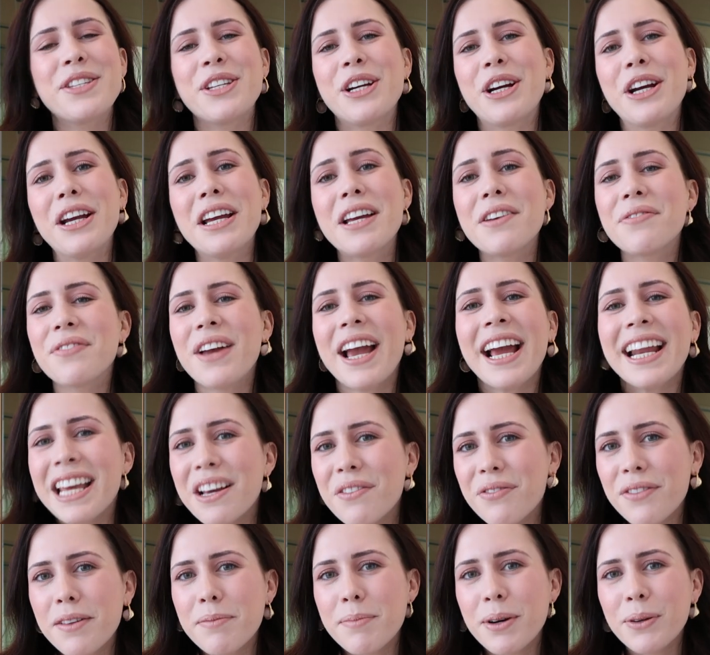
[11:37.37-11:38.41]
So if any
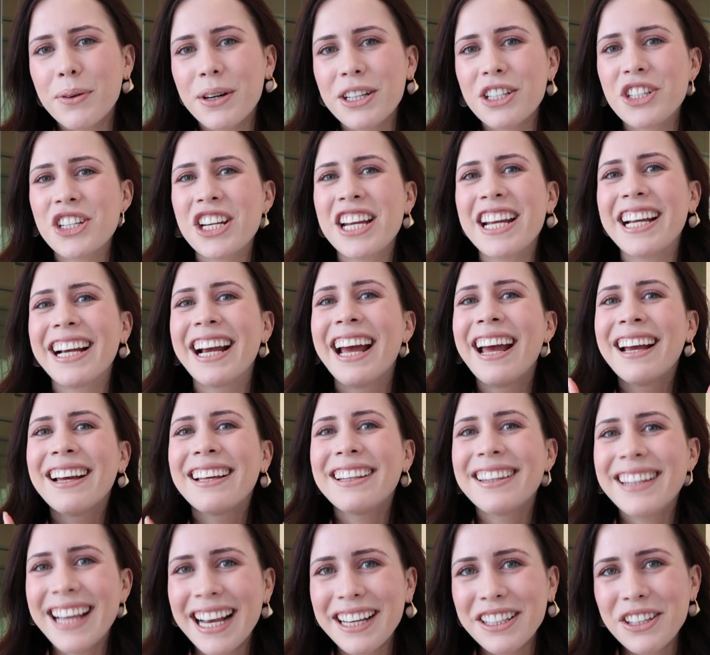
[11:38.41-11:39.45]
of them are watching,
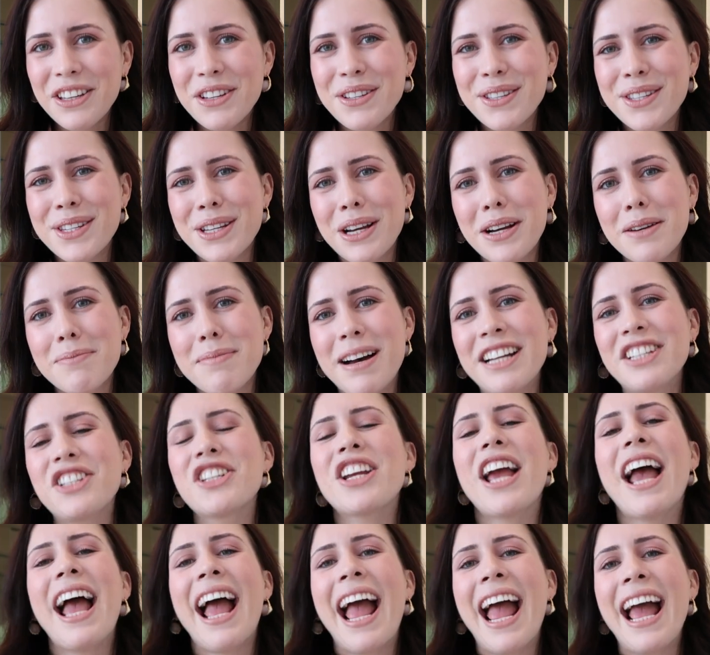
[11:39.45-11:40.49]
thank you so much.
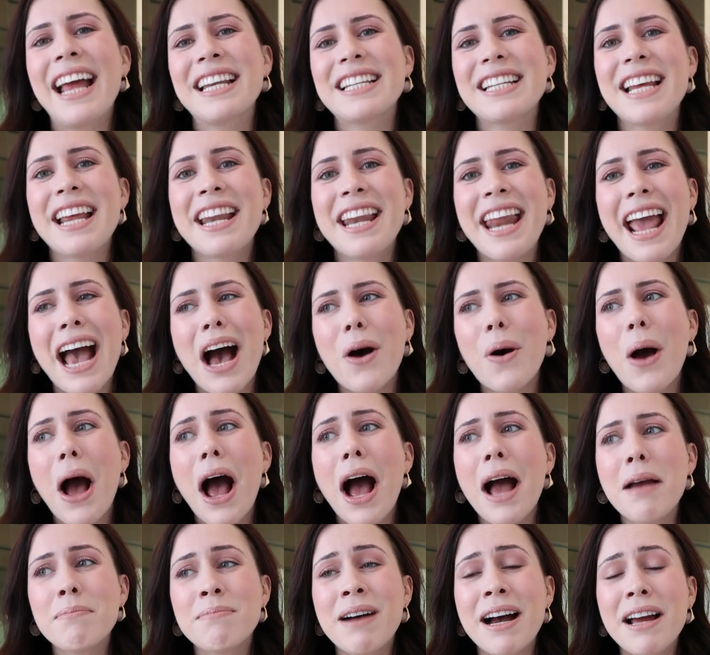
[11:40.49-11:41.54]
And now
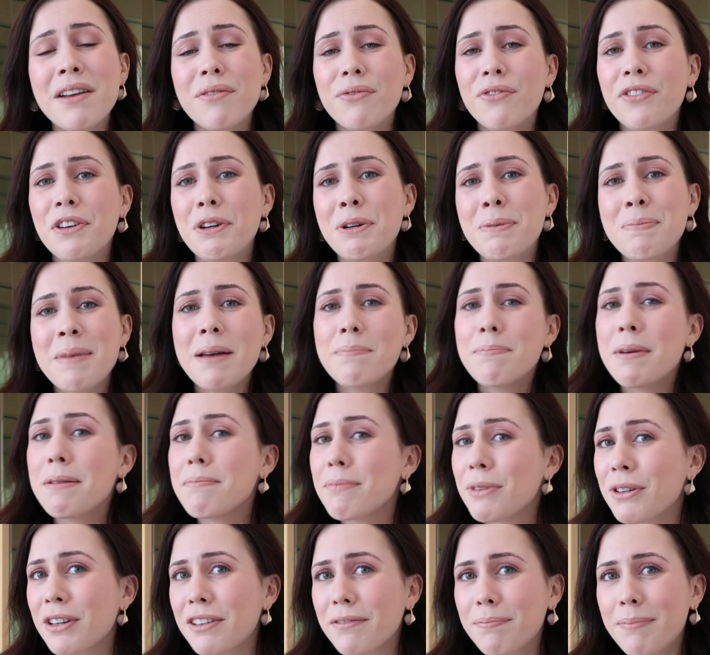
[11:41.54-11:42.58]
I might film a bit
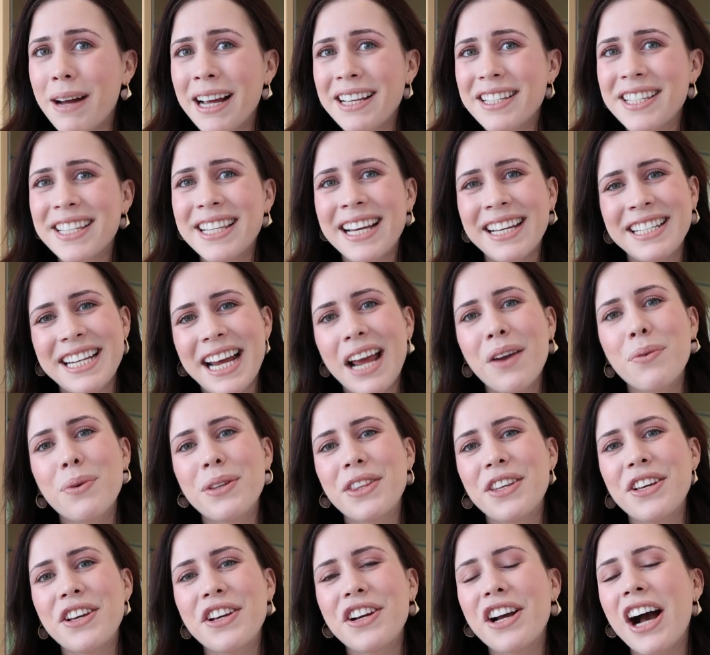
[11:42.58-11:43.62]
more of my Sunday
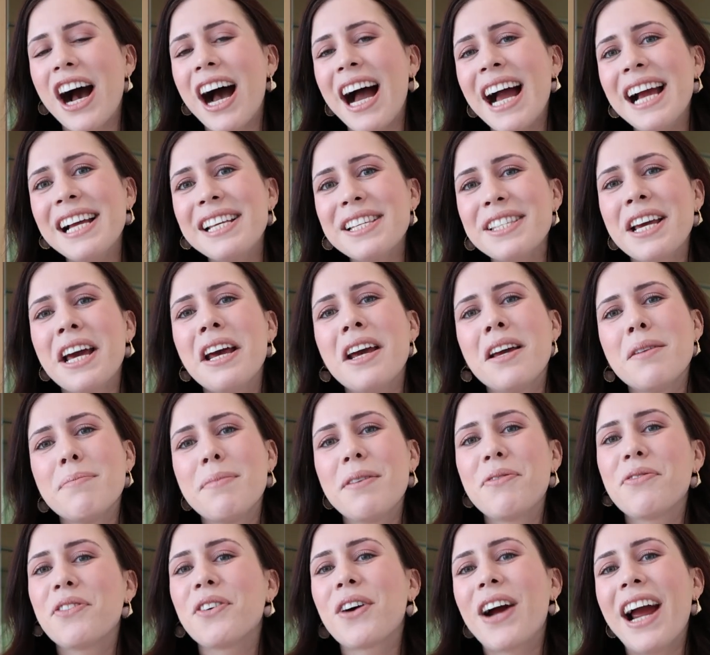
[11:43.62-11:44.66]
with you guys
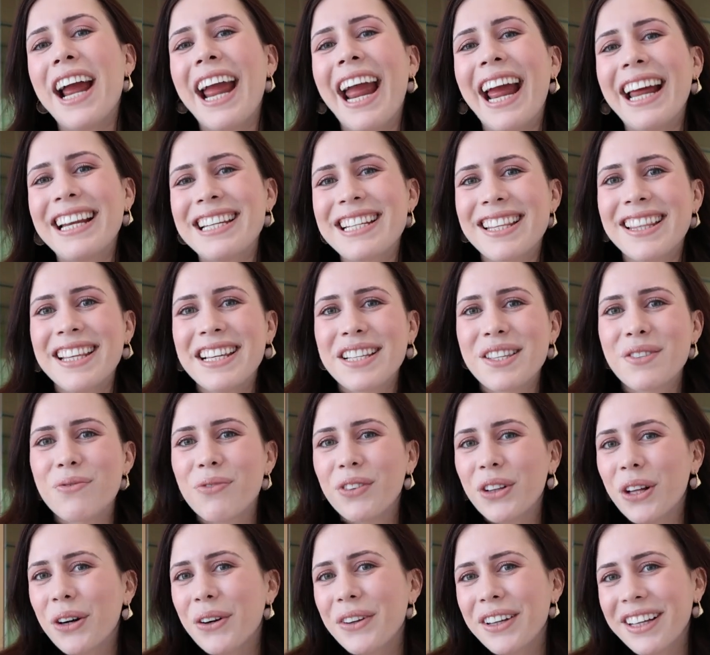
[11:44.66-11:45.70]
before I end this
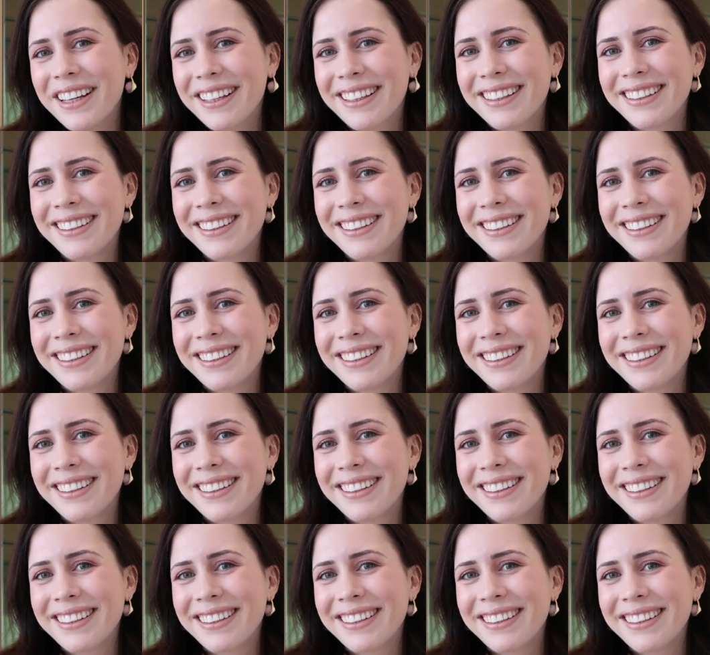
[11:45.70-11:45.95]
vlog.